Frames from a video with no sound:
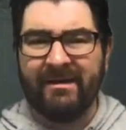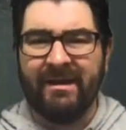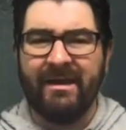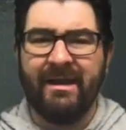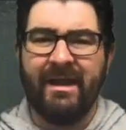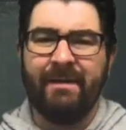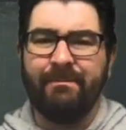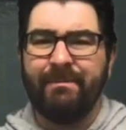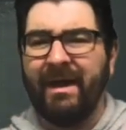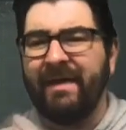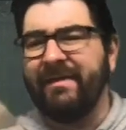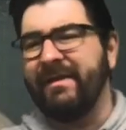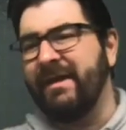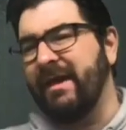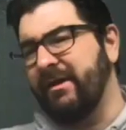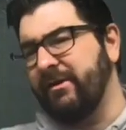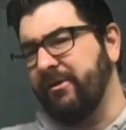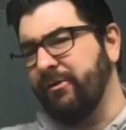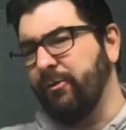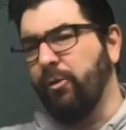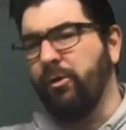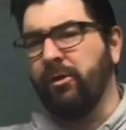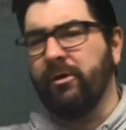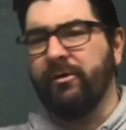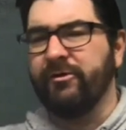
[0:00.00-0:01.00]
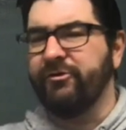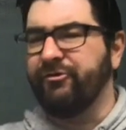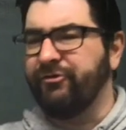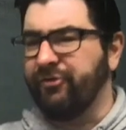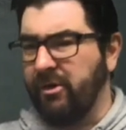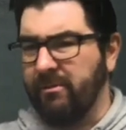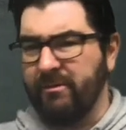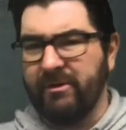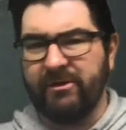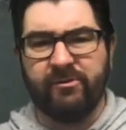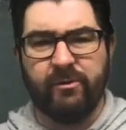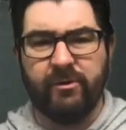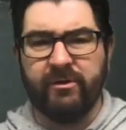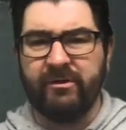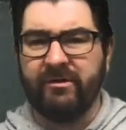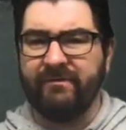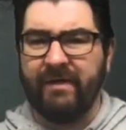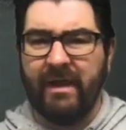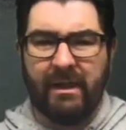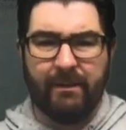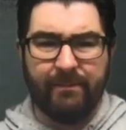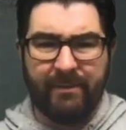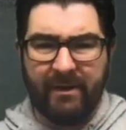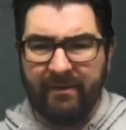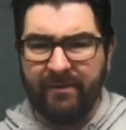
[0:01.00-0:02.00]
And by the end of the war, the Germans were
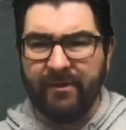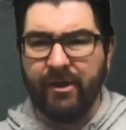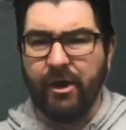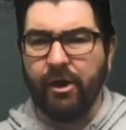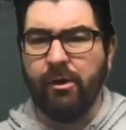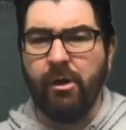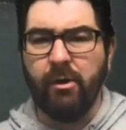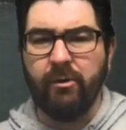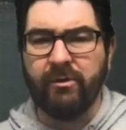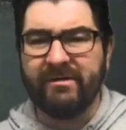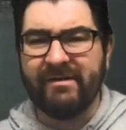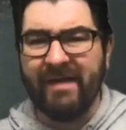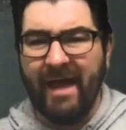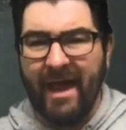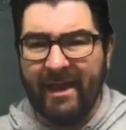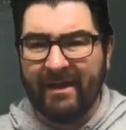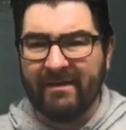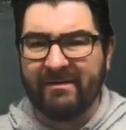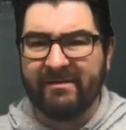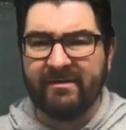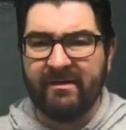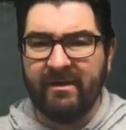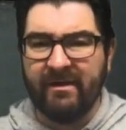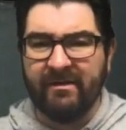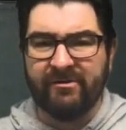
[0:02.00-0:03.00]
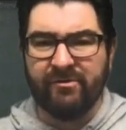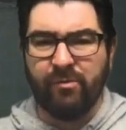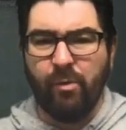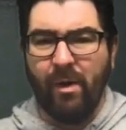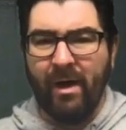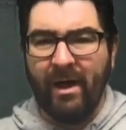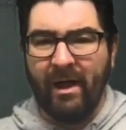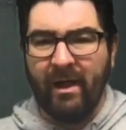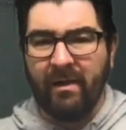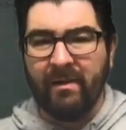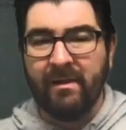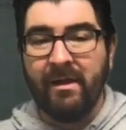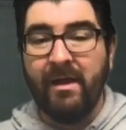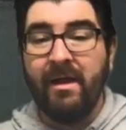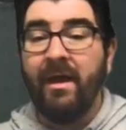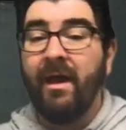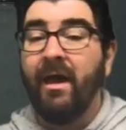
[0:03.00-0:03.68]
developing their own tanks as well.